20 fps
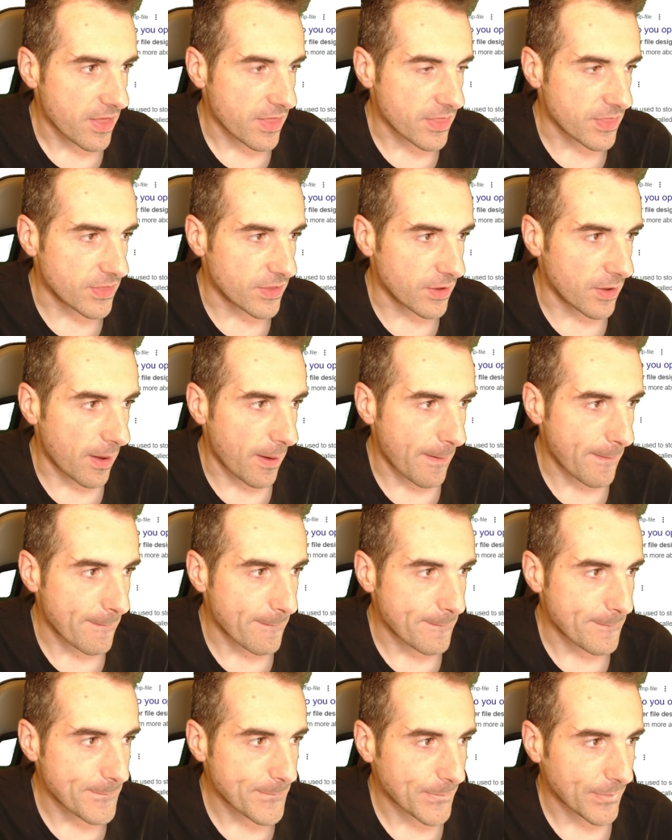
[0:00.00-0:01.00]
the
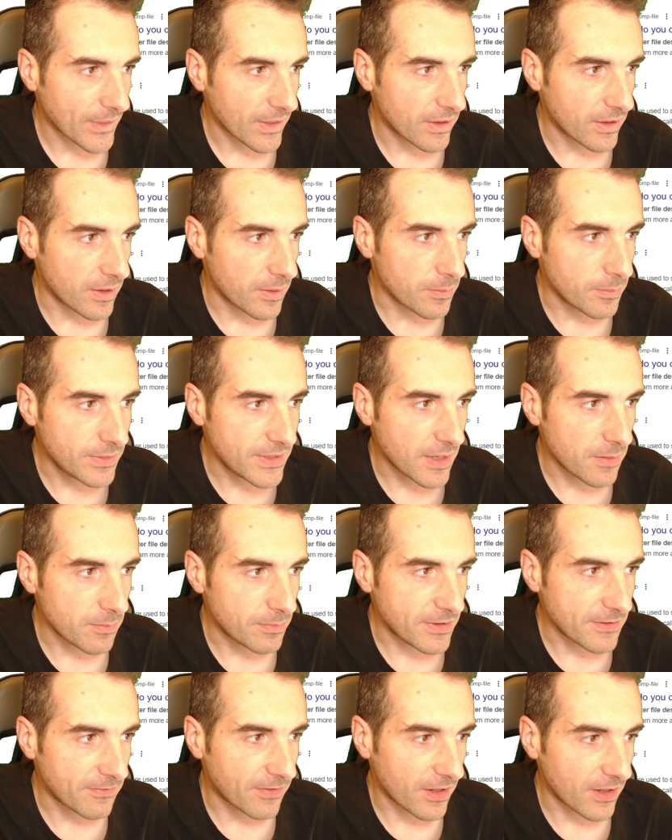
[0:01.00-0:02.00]

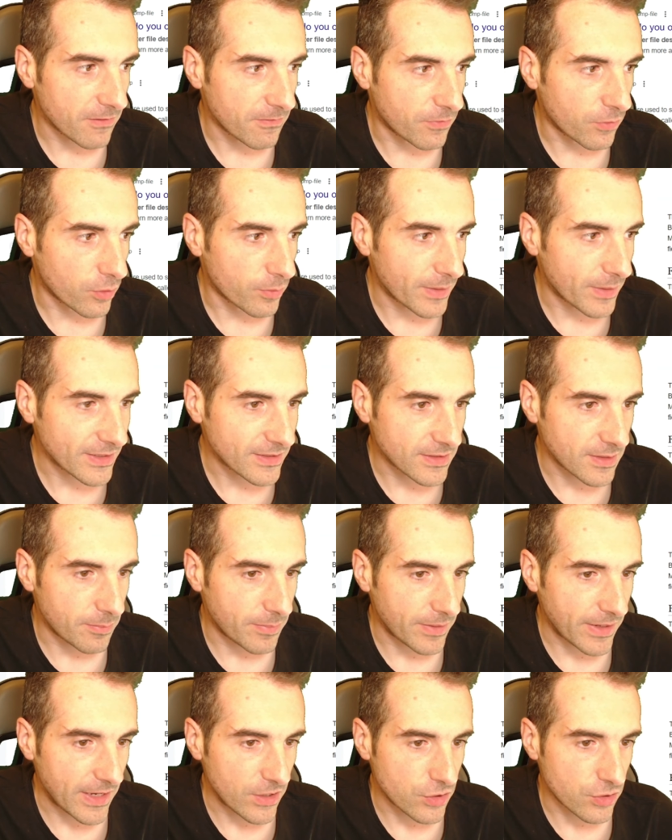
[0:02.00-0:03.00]
BMP file format, the
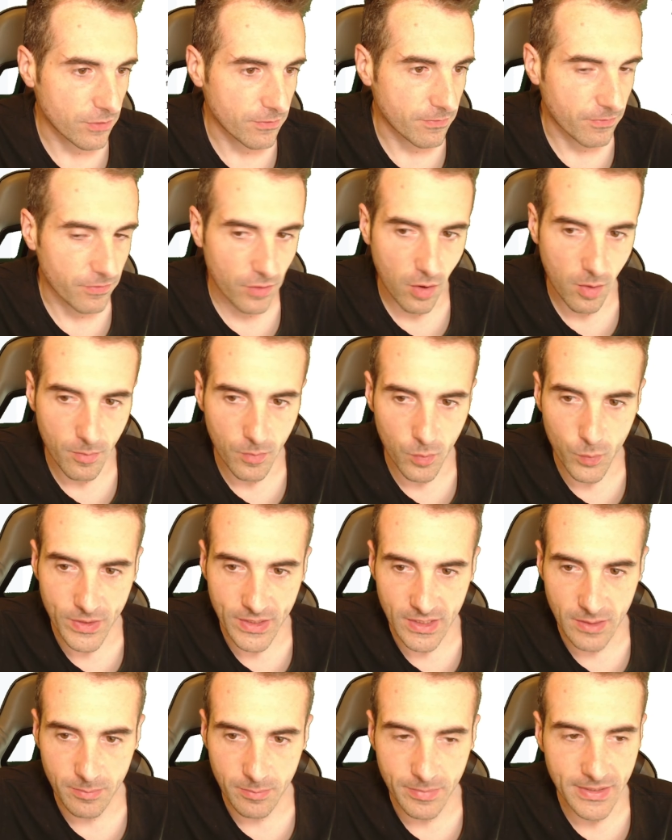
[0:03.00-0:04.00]
page from
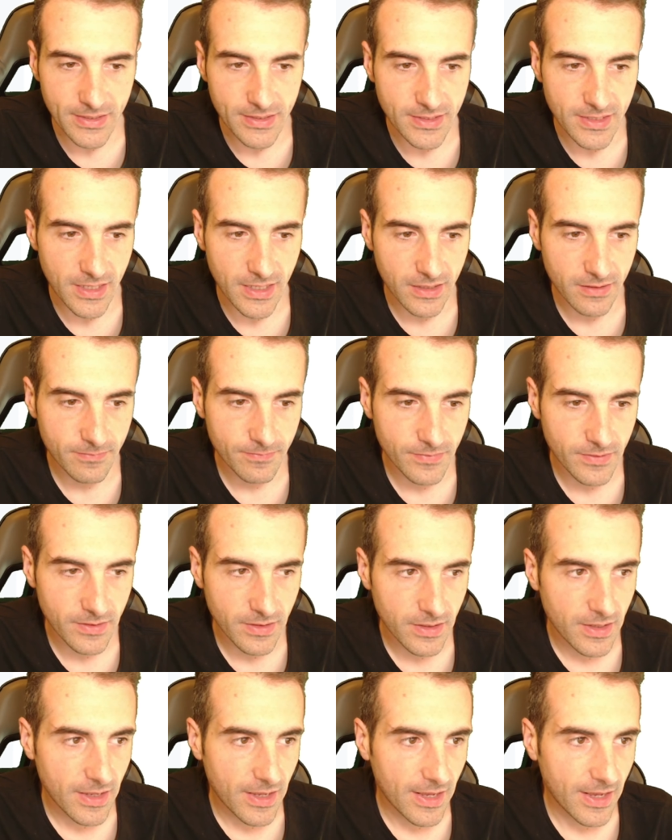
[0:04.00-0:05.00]
Wikipedia.
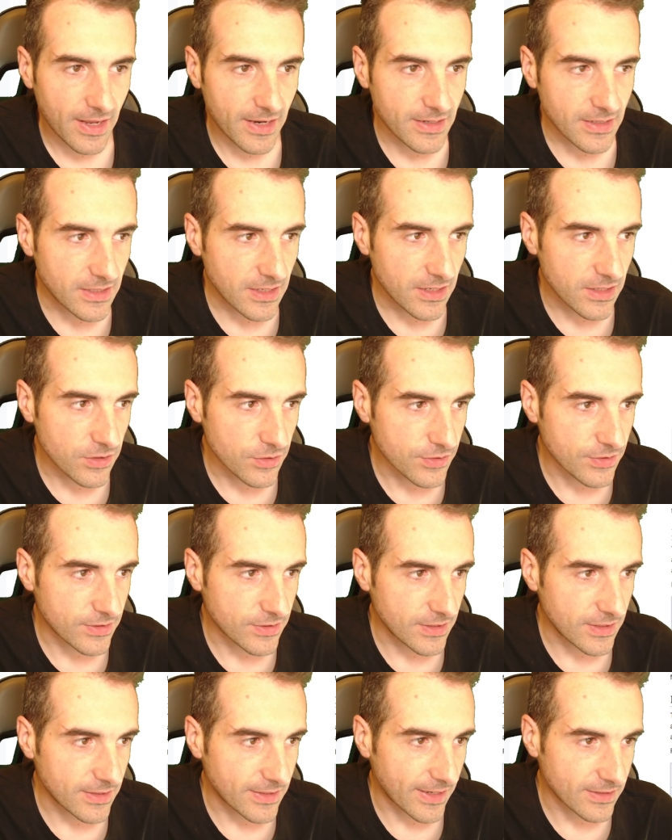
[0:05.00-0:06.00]
And here you
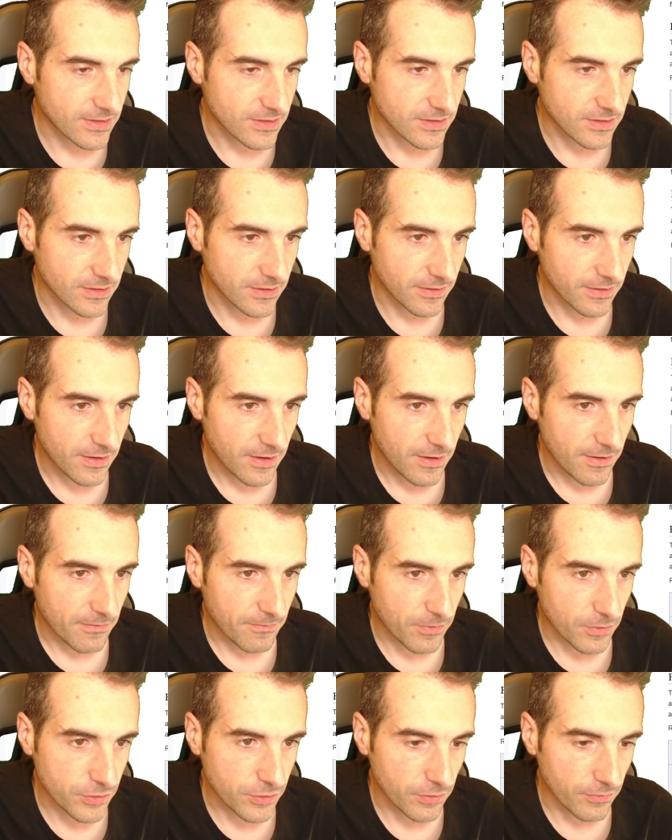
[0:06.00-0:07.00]
see that,
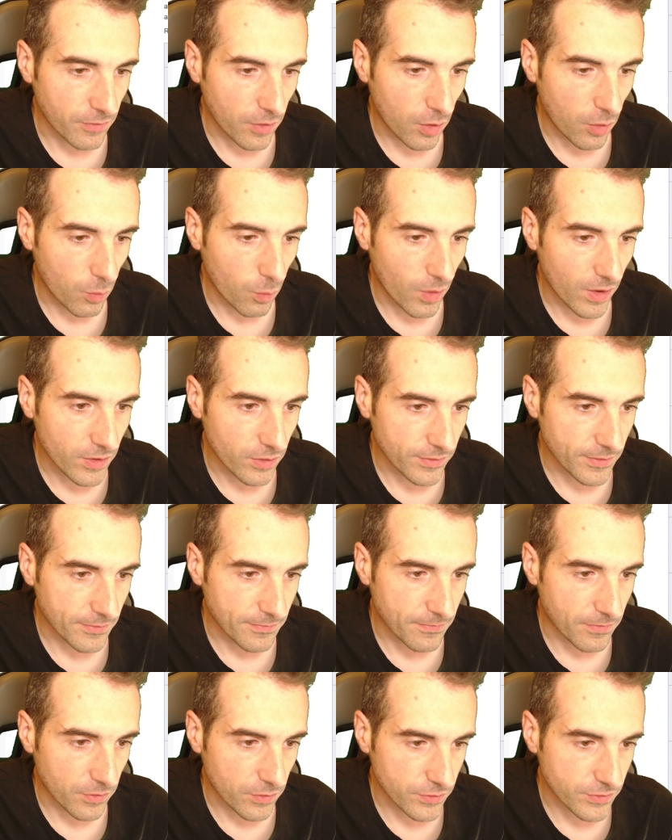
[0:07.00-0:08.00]
first of all, one of the
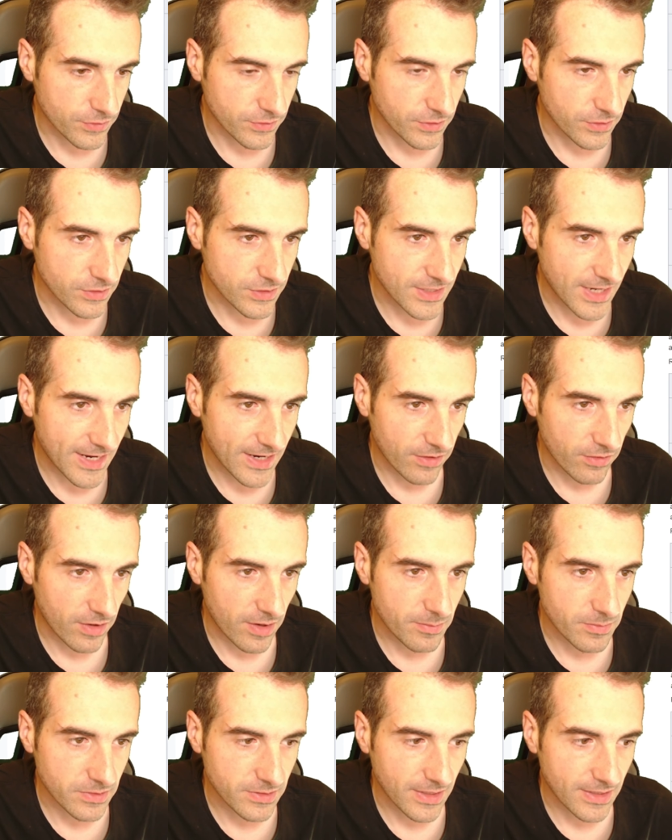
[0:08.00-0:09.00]
first
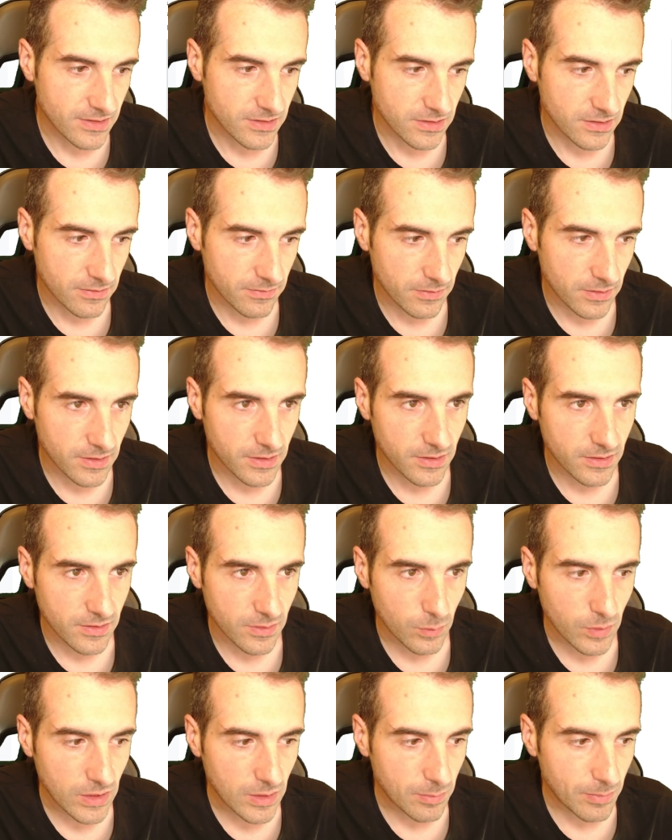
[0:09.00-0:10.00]
diagrams that the
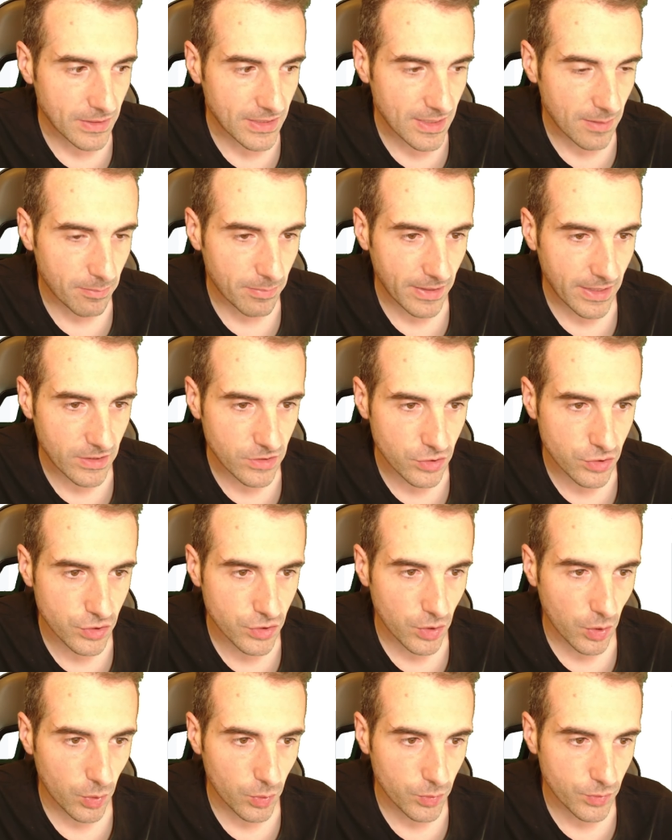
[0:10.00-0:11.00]
Wikipedia page
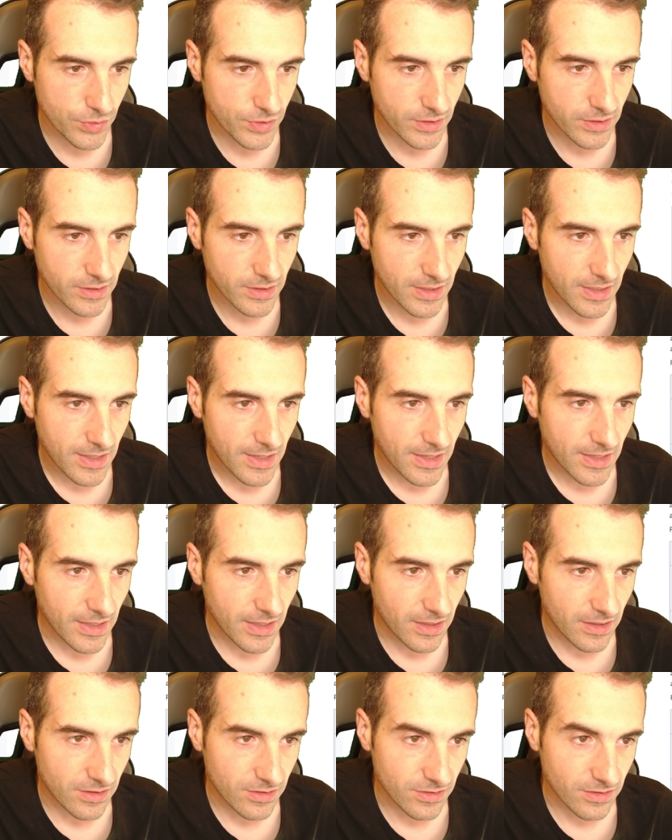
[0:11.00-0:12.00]
shows
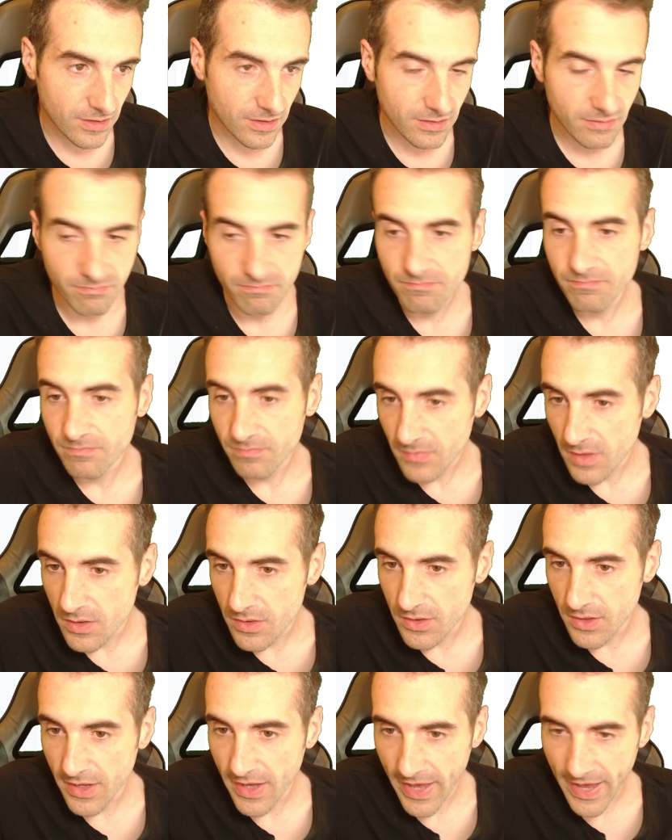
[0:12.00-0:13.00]
is
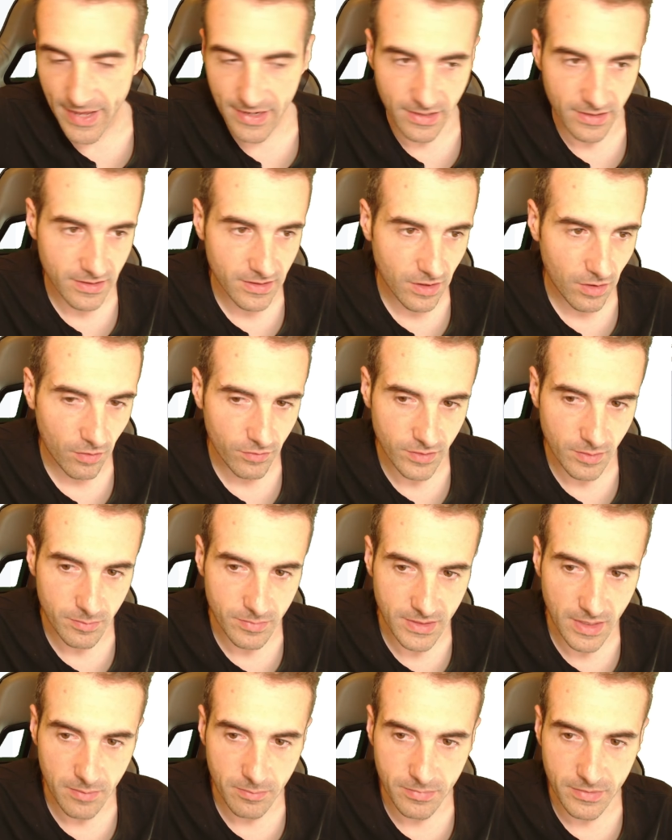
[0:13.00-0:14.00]
the header of the
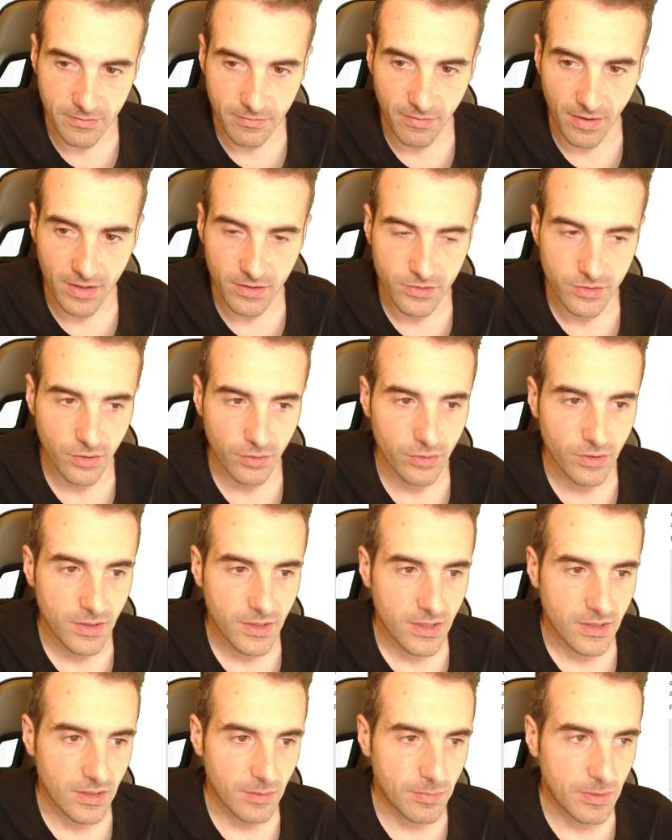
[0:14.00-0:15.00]
BMP file. So
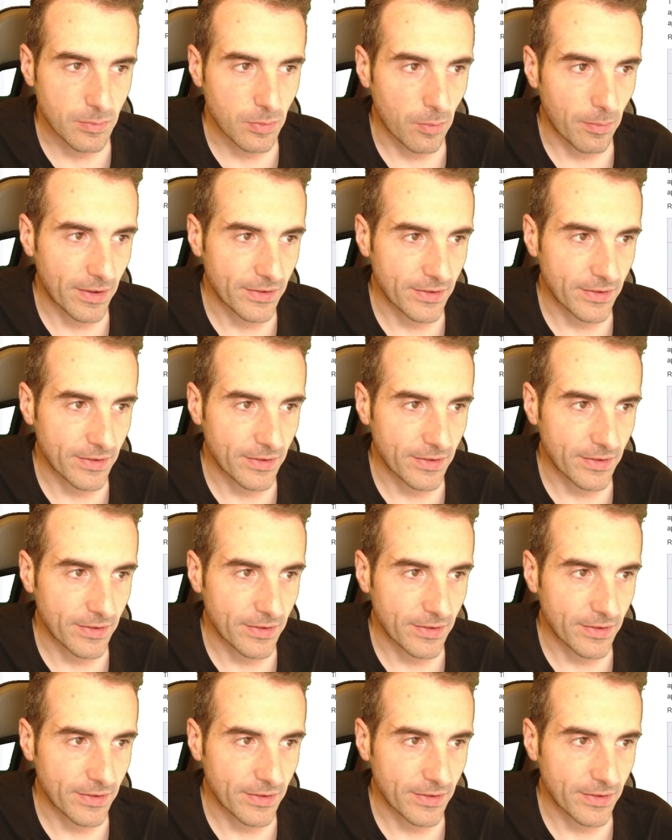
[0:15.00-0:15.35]
the people might